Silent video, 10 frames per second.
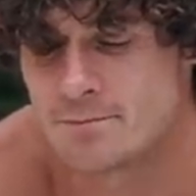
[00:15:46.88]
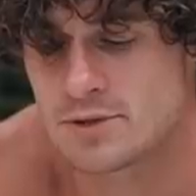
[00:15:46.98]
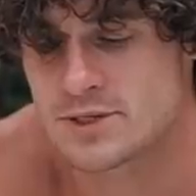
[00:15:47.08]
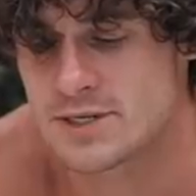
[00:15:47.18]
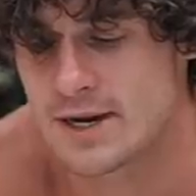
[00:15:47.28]

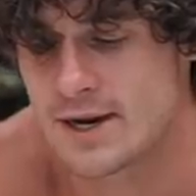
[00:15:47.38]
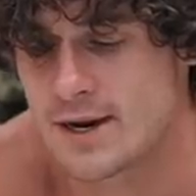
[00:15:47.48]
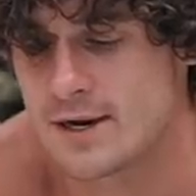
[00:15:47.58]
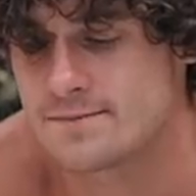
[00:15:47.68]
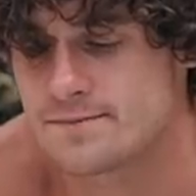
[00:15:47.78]
But
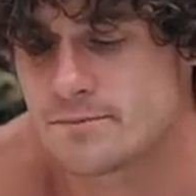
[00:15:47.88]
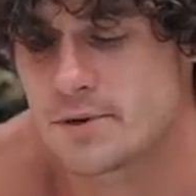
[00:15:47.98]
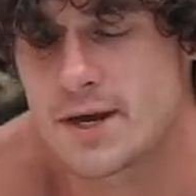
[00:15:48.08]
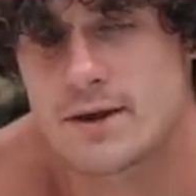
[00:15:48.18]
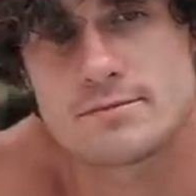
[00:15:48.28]
uh,
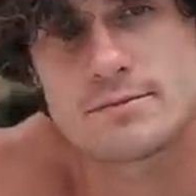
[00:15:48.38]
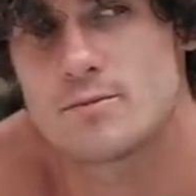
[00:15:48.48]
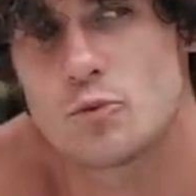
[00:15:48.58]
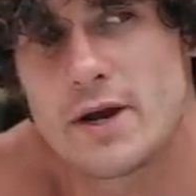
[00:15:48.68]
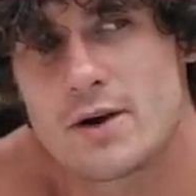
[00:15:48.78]
but yeah,
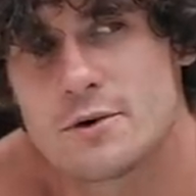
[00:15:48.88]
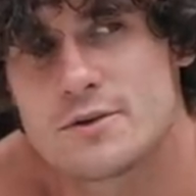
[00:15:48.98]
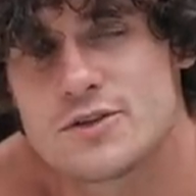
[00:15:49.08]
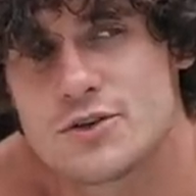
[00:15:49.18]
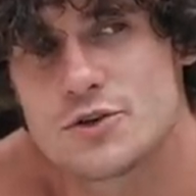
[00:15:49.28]
we are
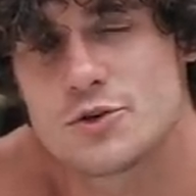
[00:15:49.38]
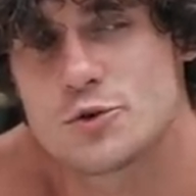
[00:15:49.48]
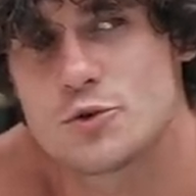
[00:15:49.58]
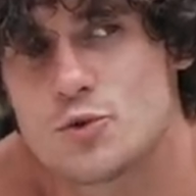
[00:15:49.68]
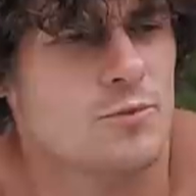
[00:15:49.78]
going to
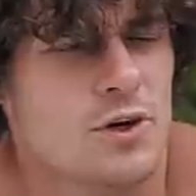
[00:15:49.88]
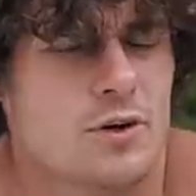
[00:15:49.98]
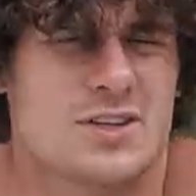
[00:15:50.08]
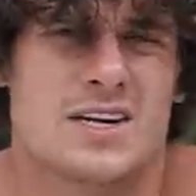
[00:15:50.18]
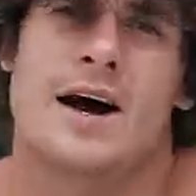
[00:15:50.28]
we're going to
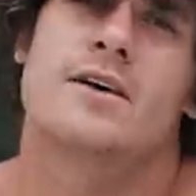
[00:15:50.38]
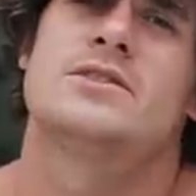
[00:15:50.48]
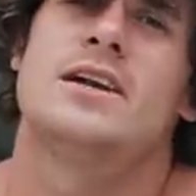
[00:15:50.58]
go to Kyle's